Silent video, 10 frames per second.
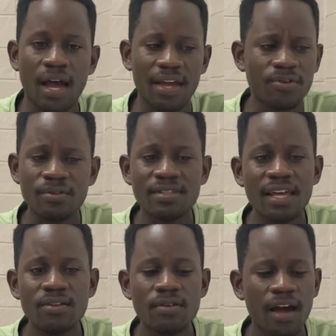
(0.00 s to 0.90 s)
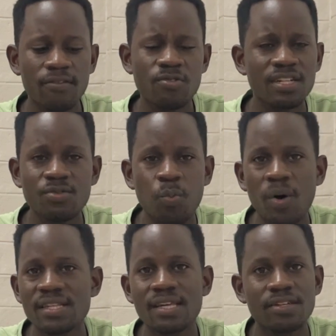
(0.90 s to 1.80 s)
I don't they have treat it
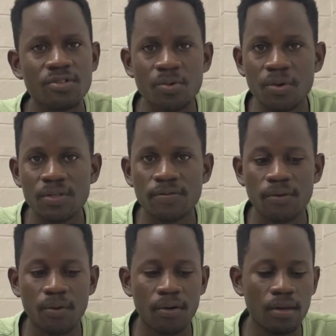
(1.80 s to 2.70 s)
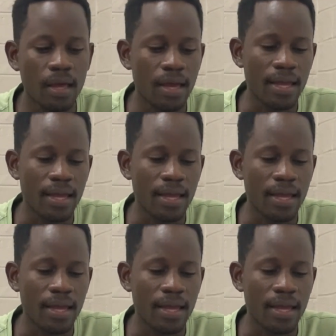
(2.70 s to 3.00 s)
once and it goes for all?